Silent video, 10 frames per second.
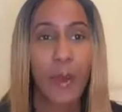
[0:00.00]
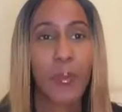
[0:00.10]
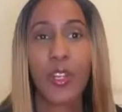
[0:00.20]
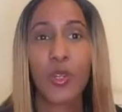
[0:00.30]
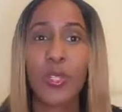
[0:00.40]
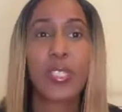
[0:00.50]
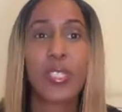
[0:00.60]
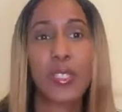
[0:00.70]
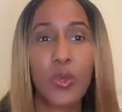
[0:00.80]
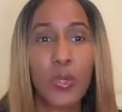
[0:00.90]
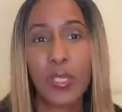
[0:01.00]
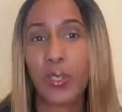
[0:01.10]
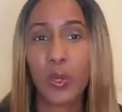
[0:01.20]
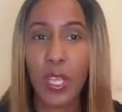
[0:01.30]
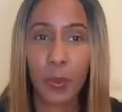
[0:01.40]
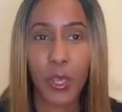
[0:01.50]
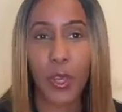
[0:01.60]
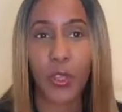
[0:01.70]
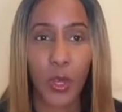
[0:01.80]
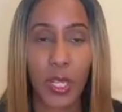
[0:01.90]
But you give me your
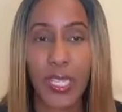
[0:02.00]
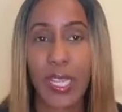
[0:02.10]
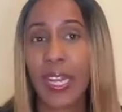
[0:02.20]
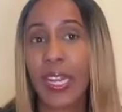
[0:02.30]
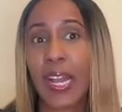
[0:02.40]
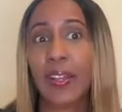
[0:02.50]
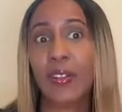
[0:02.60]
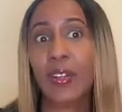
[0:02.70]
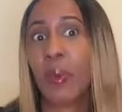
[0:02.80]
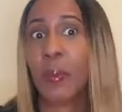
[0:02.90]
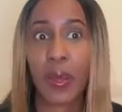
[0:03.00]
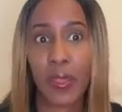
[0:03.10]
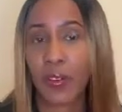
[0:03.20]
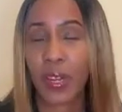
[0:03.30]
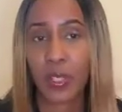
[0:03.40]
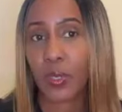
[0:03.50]
thoughts, and then I'll remember the rest,